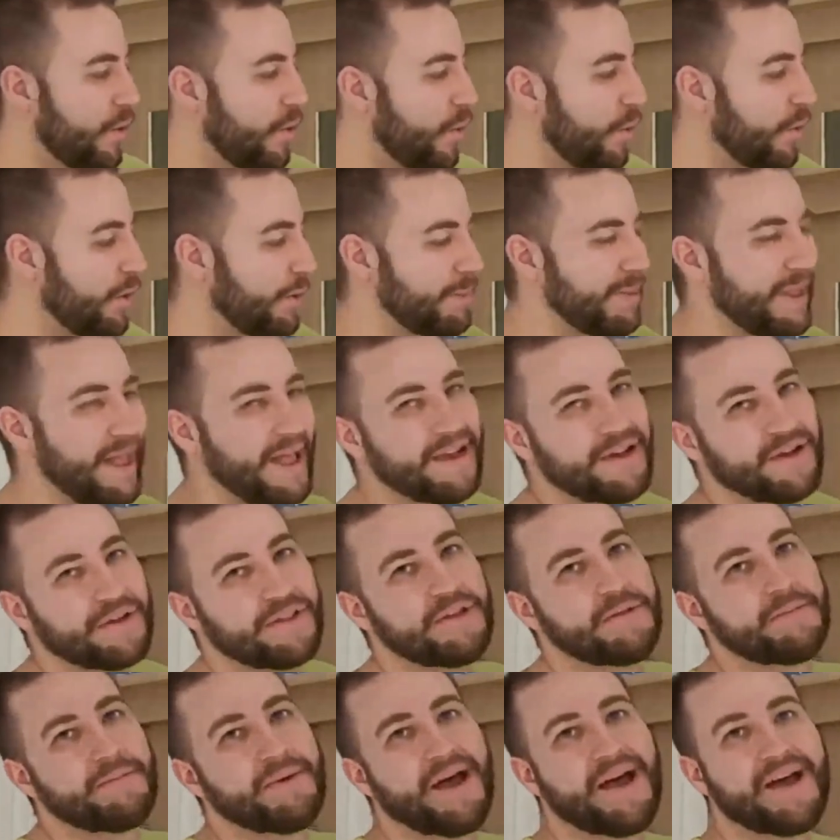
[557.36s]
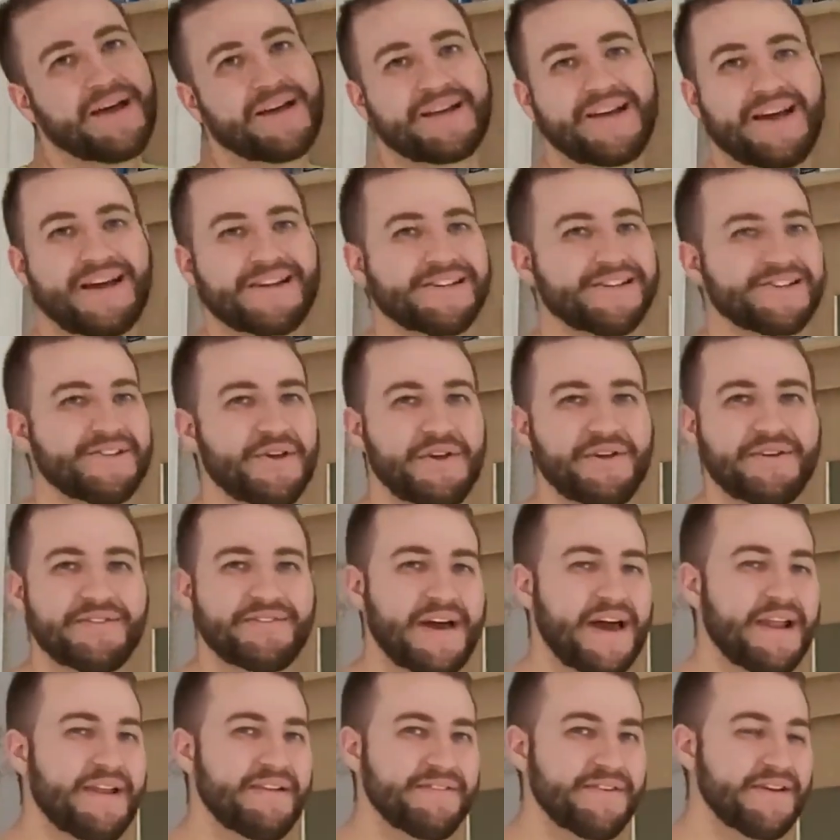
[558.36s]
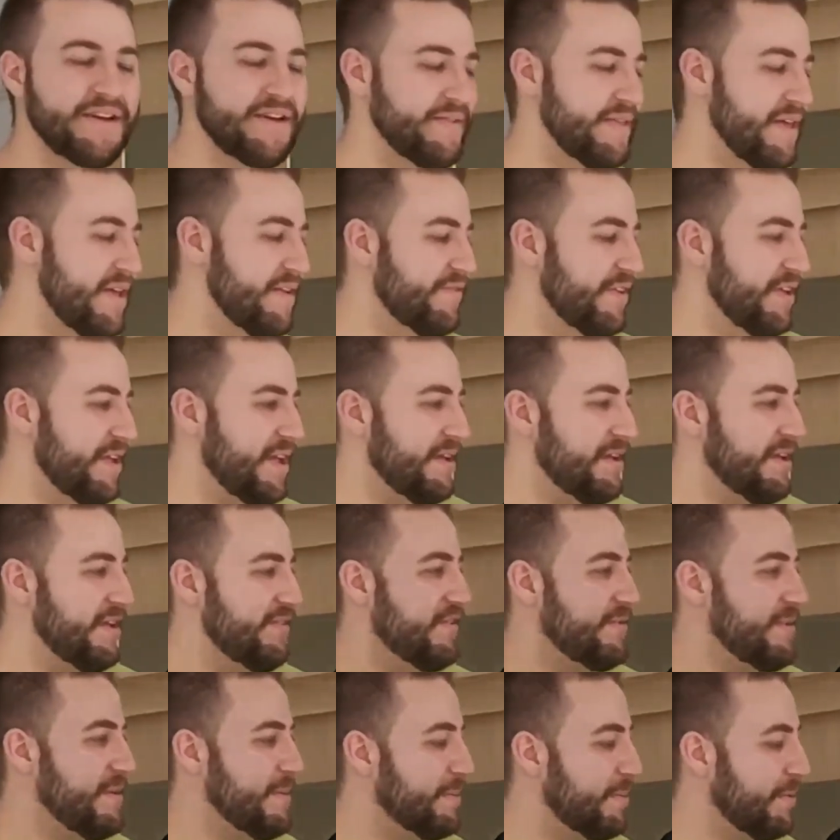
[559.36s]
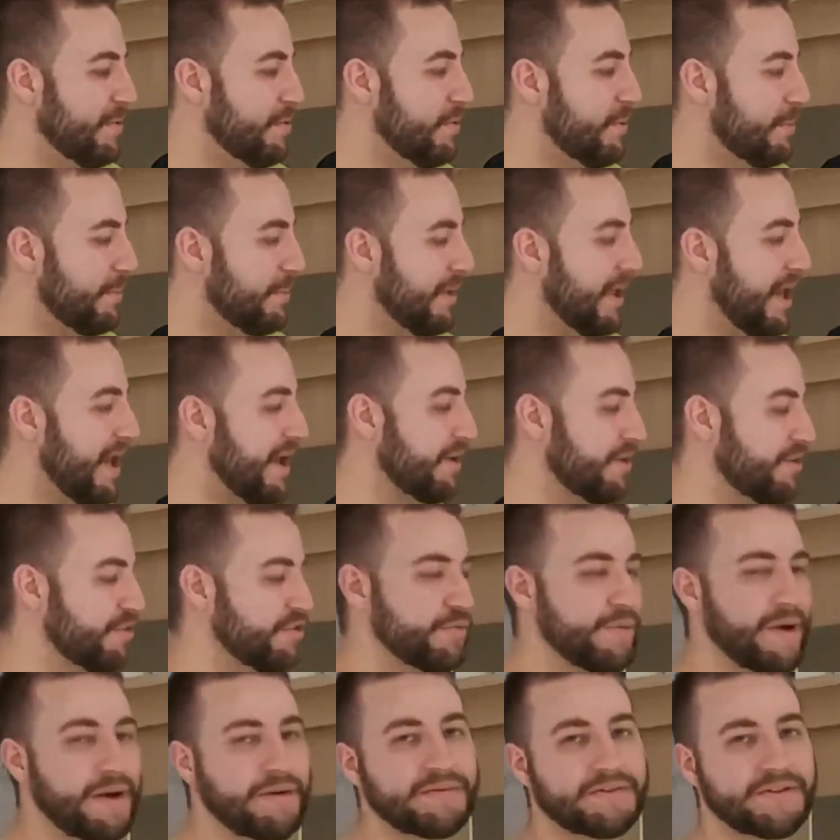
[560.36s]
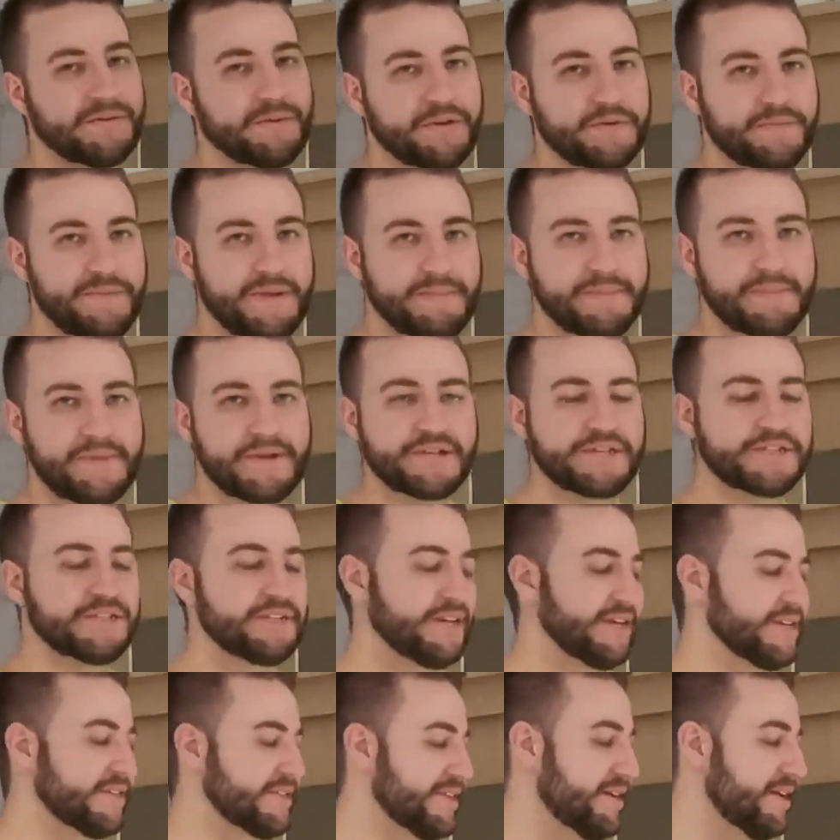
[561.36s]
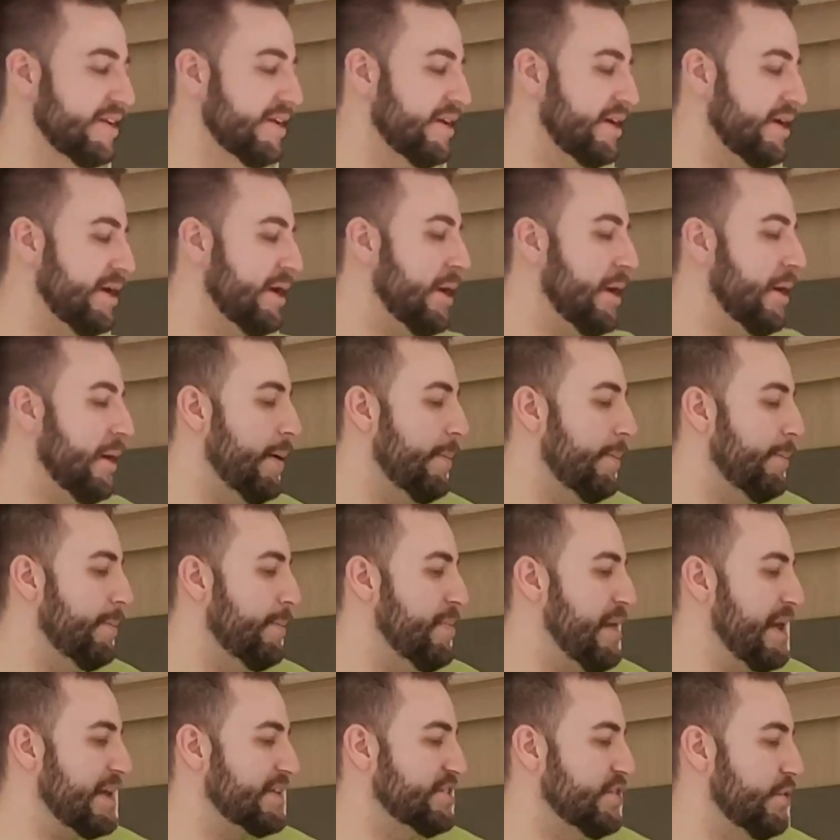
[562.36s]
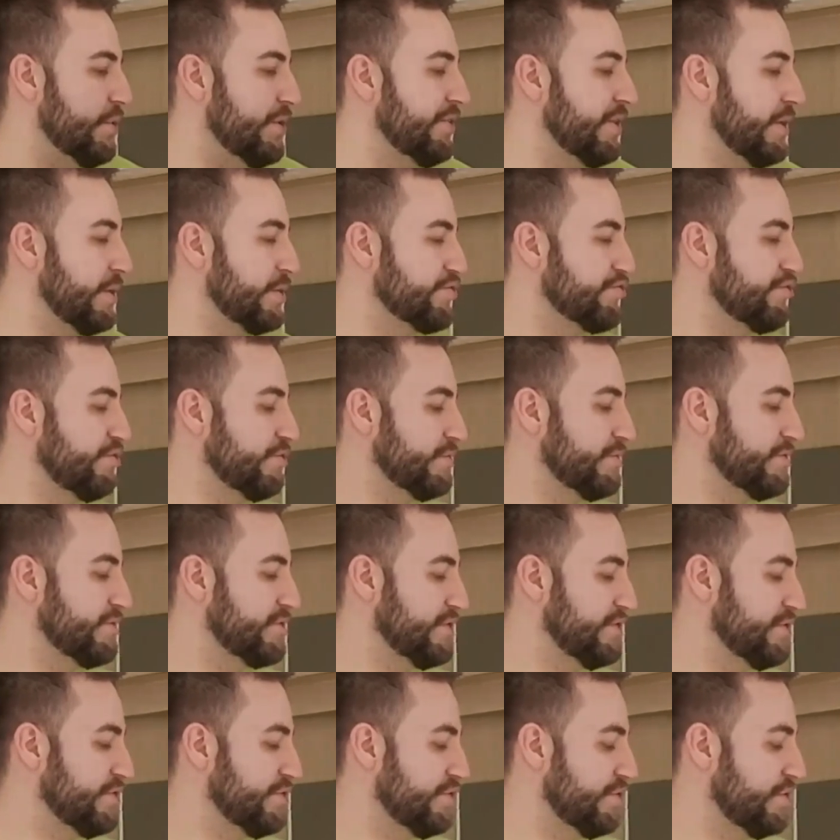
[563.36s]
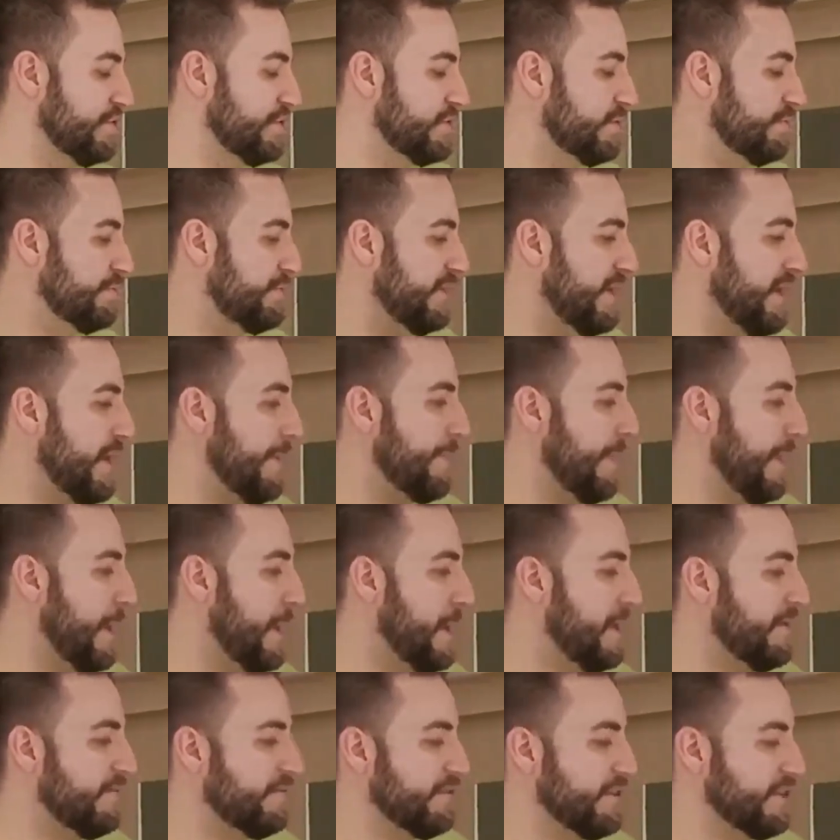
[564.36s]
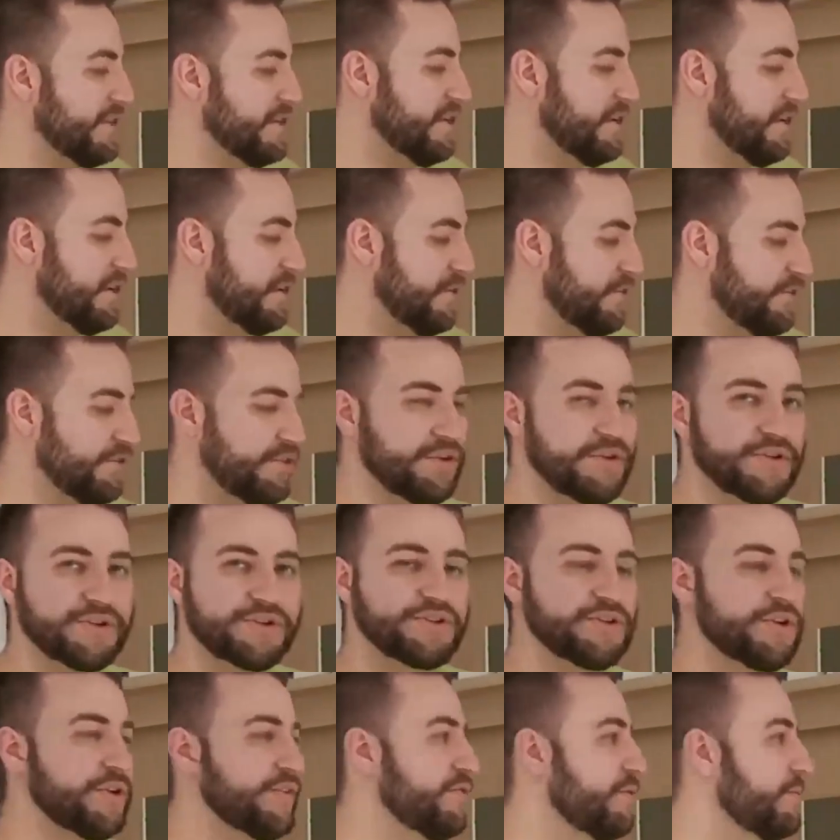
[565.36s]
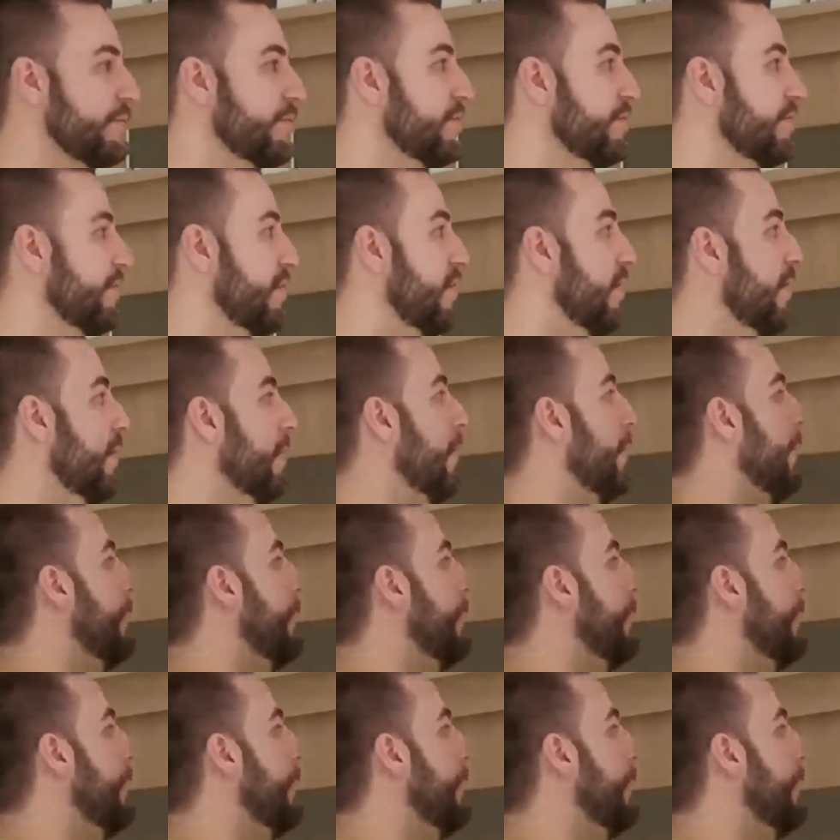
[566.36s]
all black on the back, I'm just not a fan of it. If it had been blue and black throughout, it would have been much nicer. That's the only thing which ruins this shirt. But yeah, lovely third shirt for Merthyr.